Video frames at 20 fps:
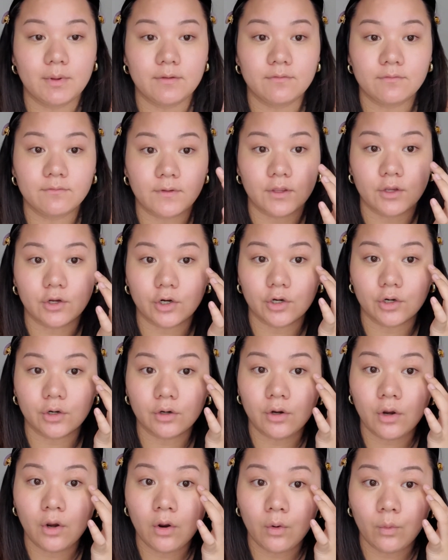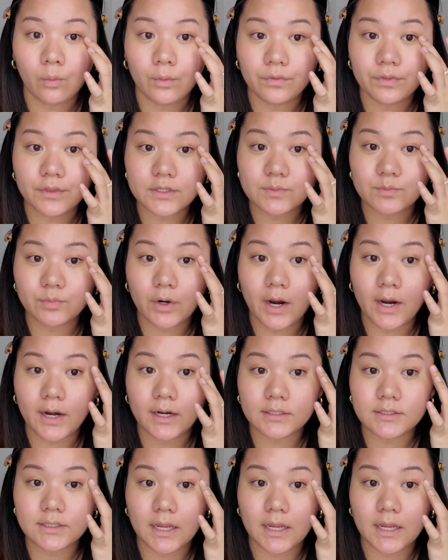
finger with this product.